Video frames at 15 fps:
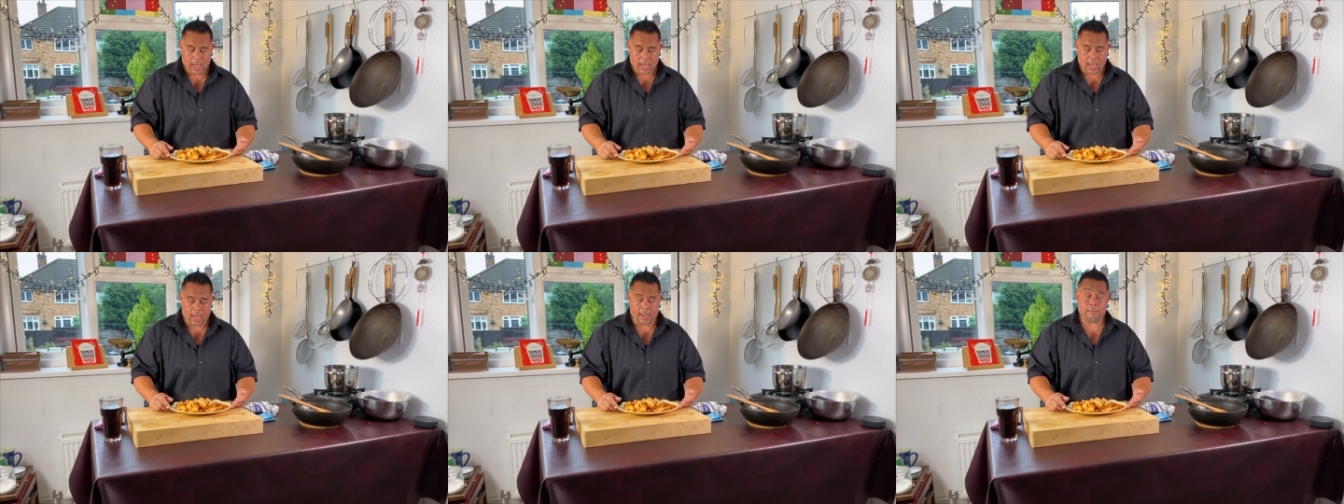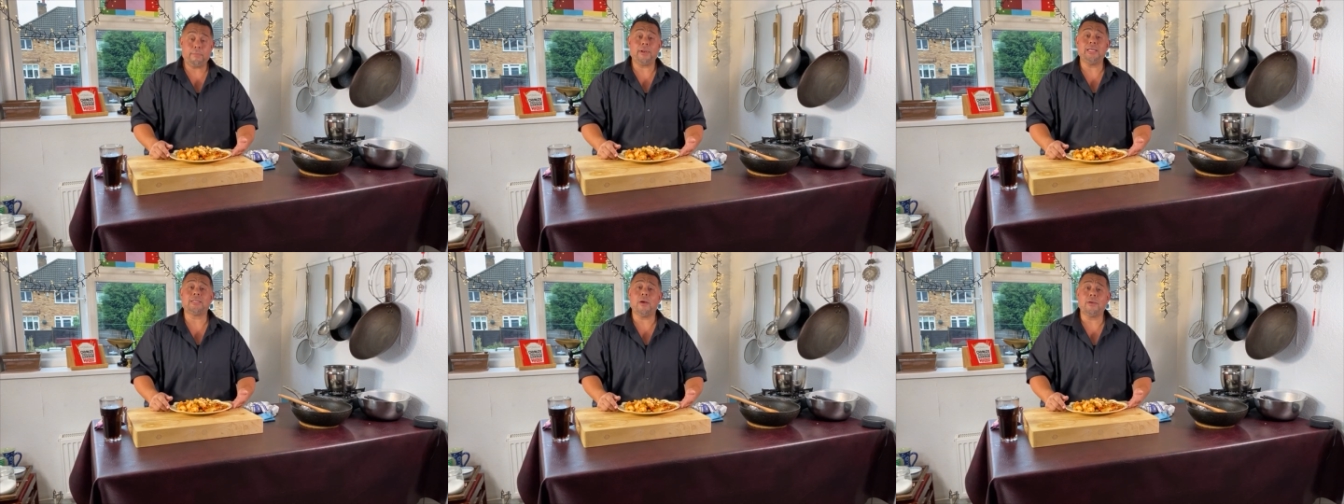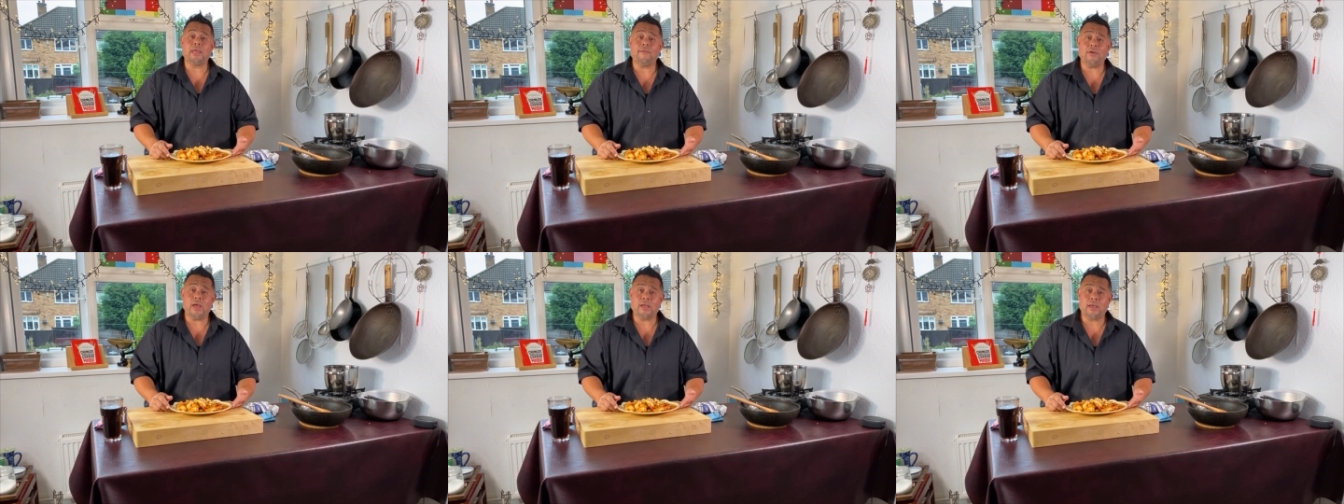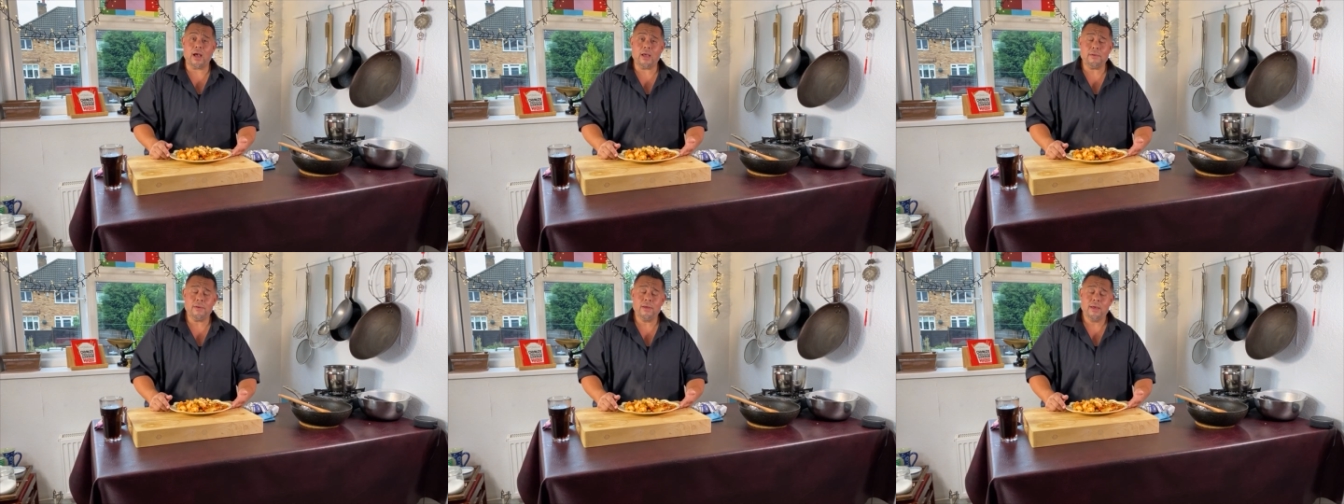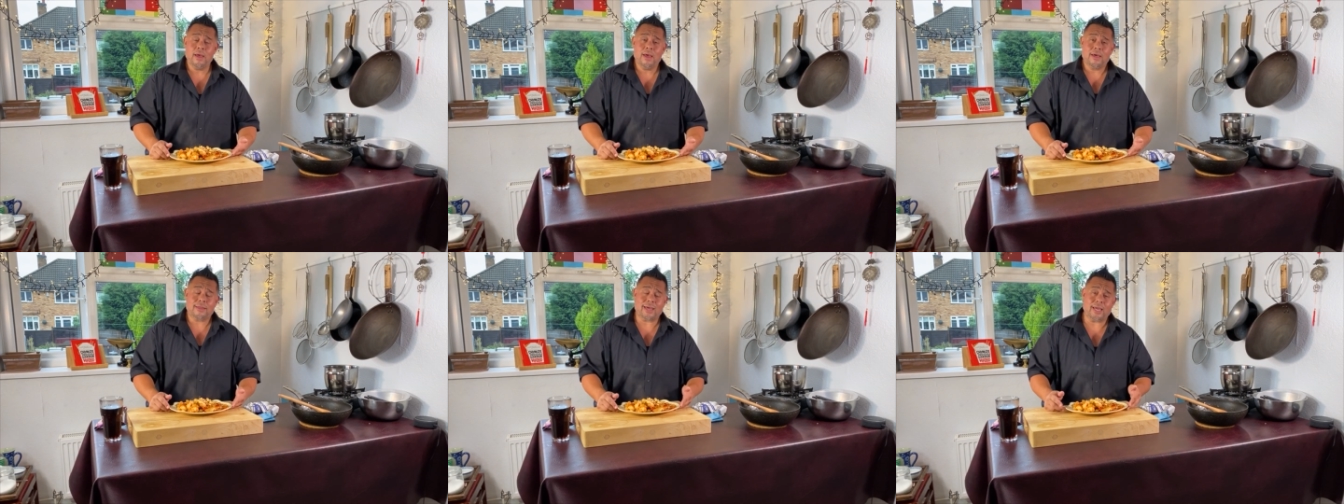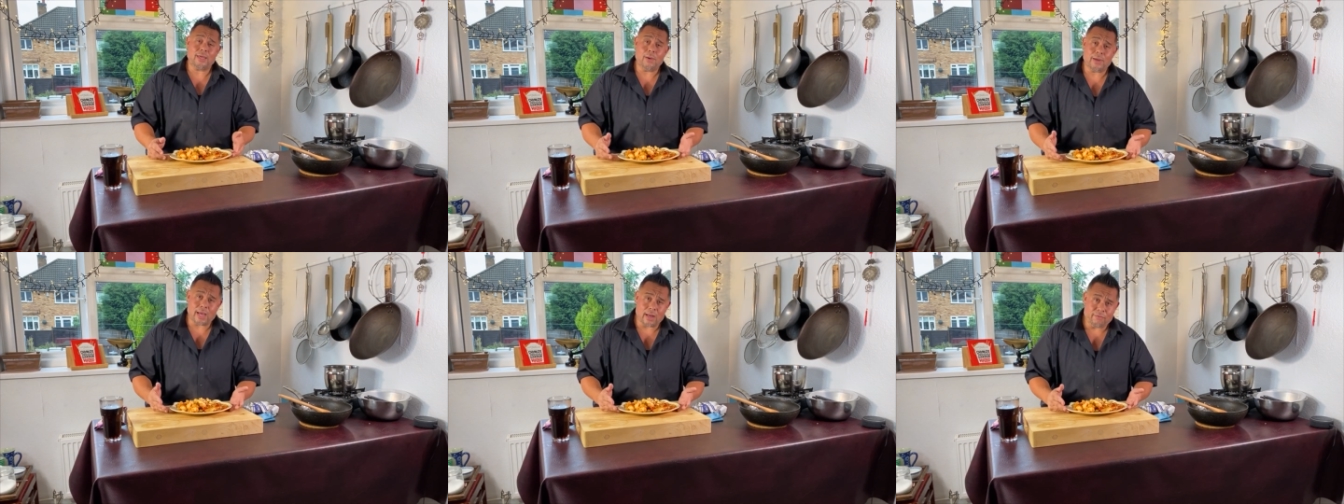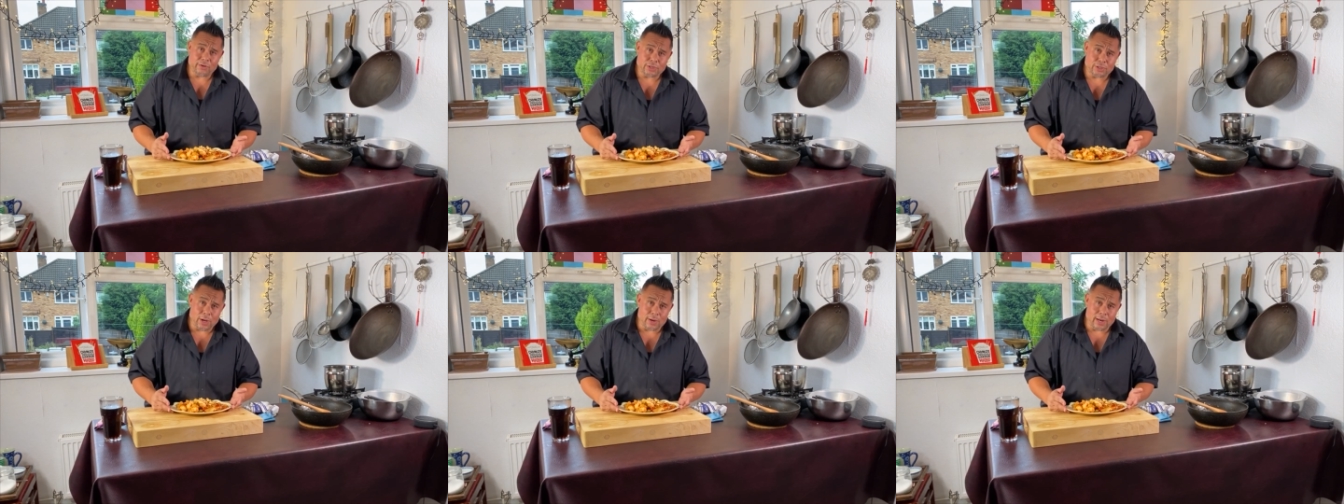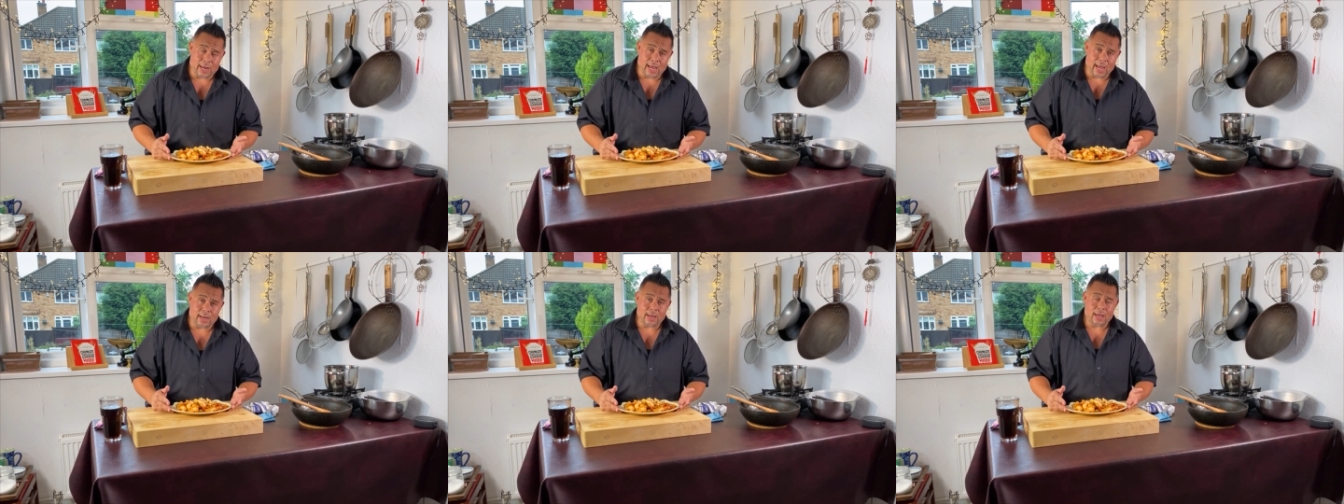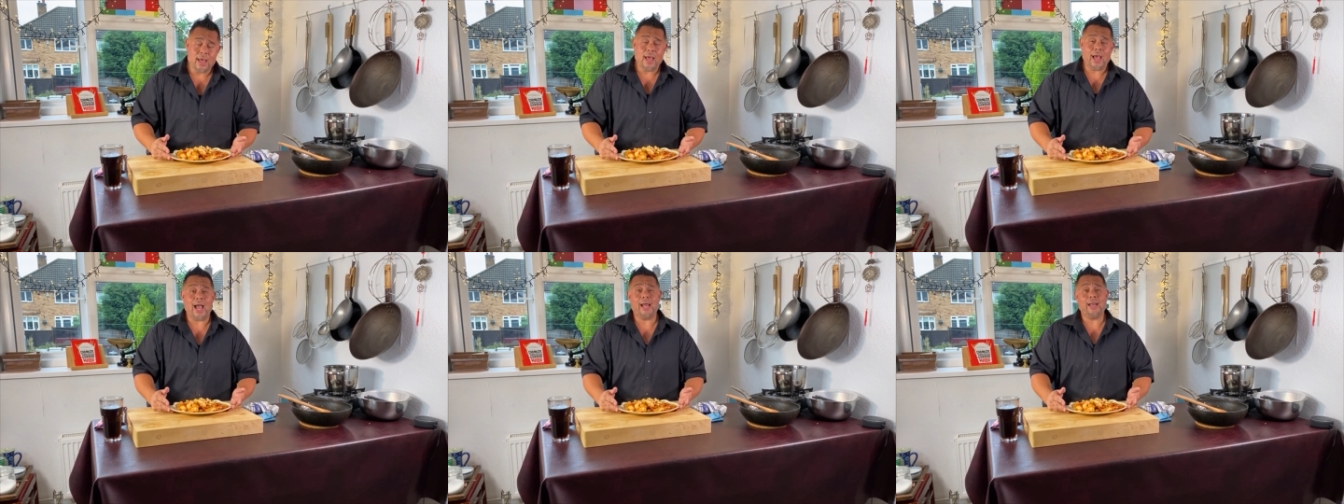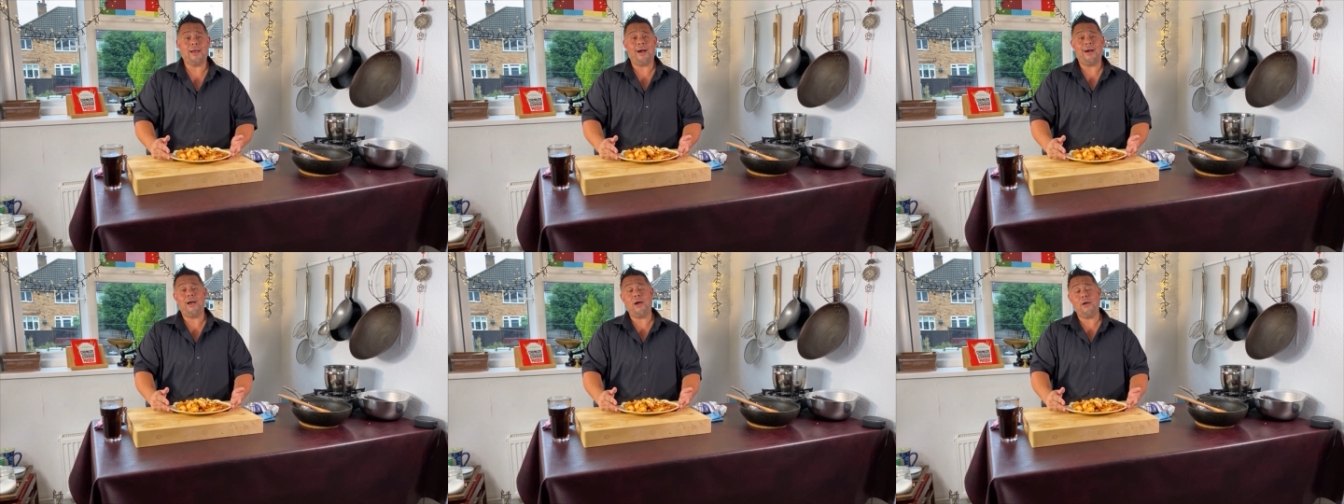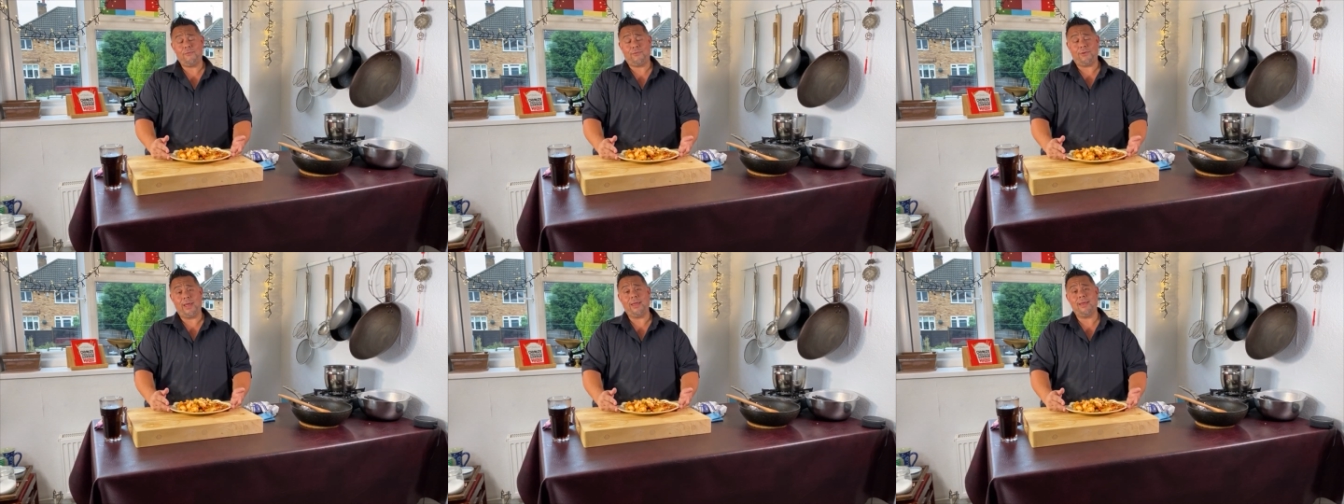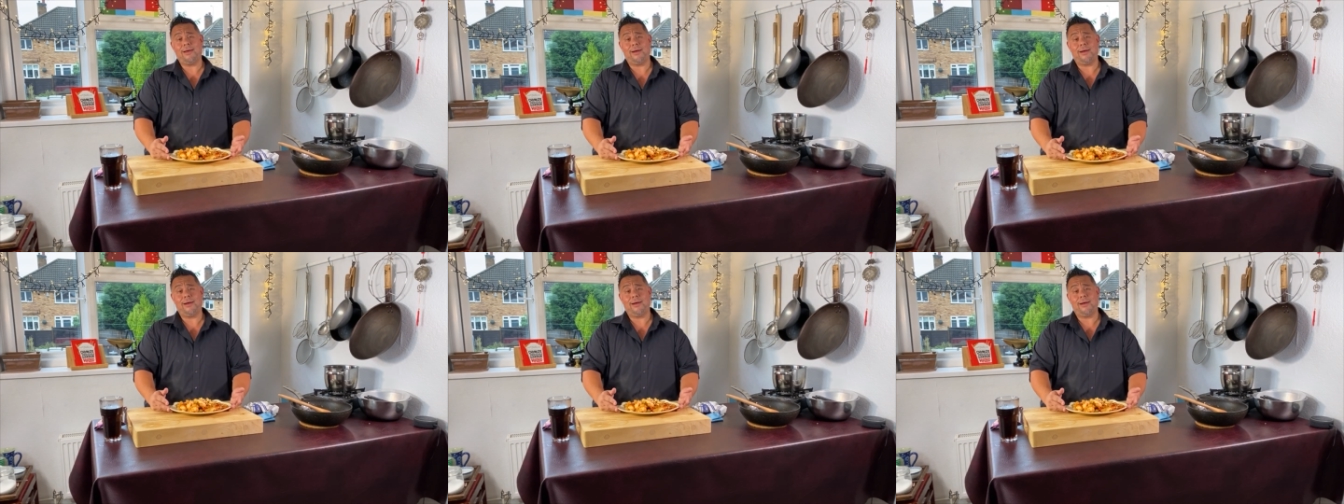Um, please go and give it a go. Thank you again for tuning in, and uh, hopefully